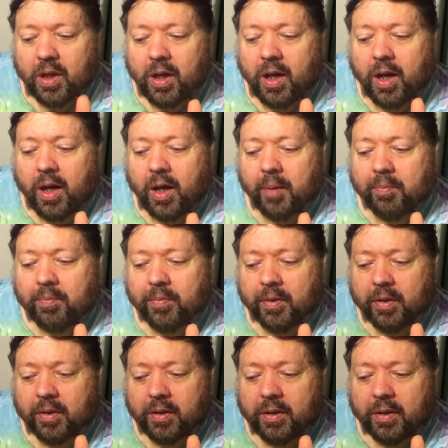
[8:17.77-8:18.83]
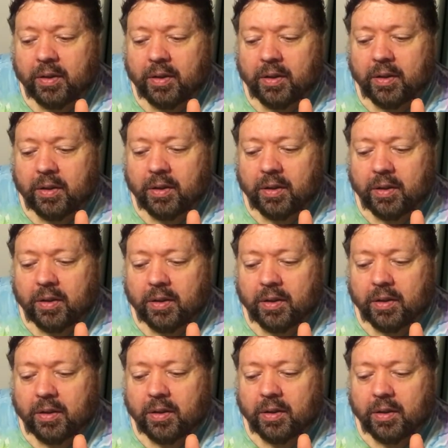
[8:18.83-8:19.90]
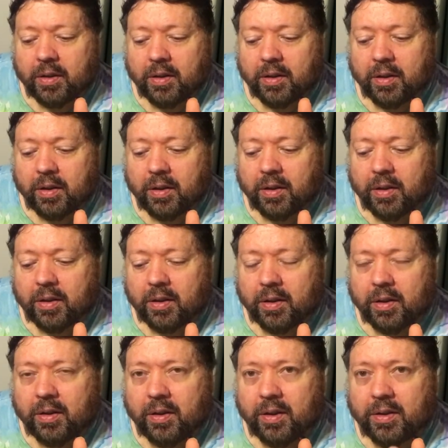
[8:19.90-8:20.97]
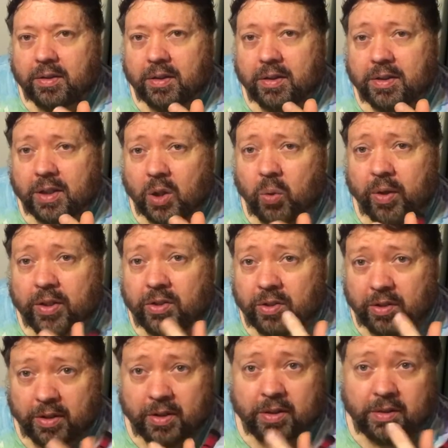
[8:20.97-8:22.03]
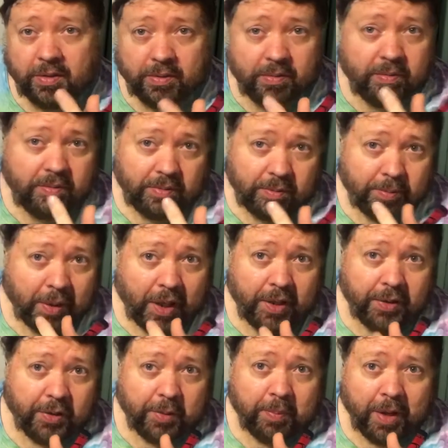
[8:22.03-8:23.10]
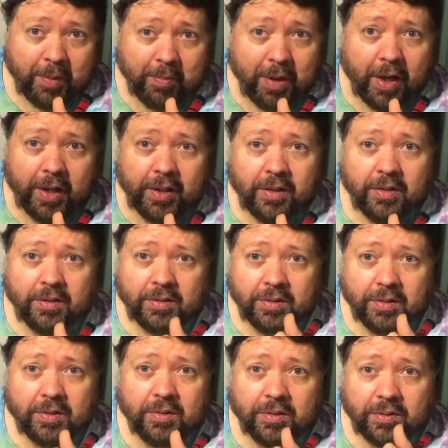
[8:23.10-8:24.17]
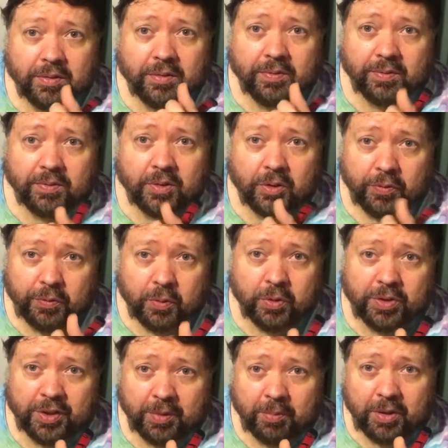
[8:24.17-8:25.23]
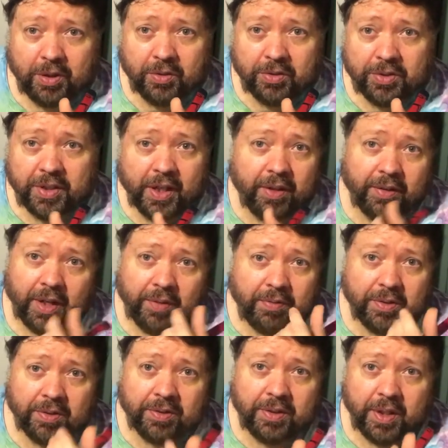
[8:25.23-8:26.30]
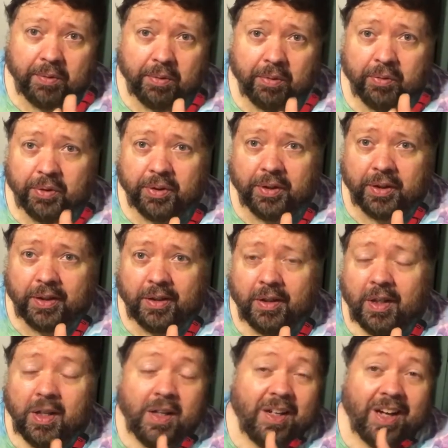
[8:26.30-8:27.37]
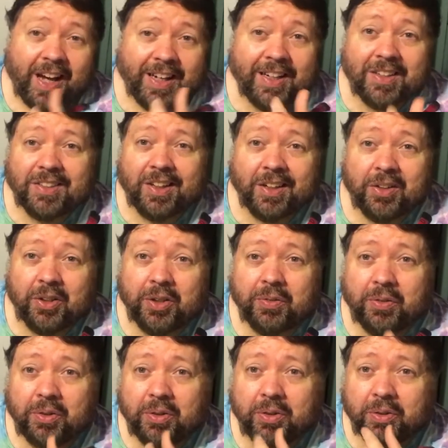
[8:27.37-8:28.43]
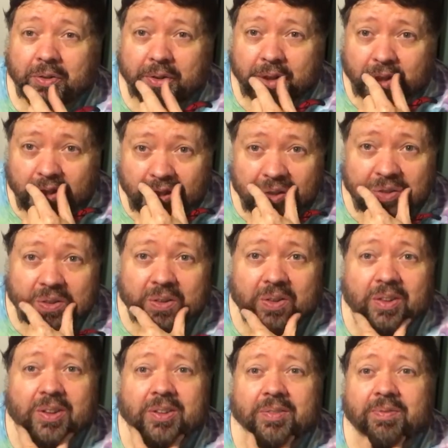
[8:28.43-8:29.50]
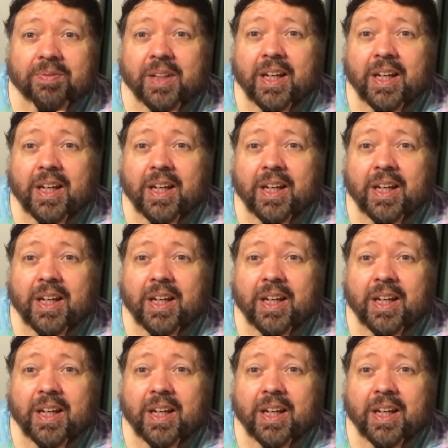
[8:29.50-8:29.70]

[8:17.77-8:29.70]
Um, Your body uh, it's, it's a question that's pondered my mind for some years now, and I've just never really. I guess I could have Googled it, or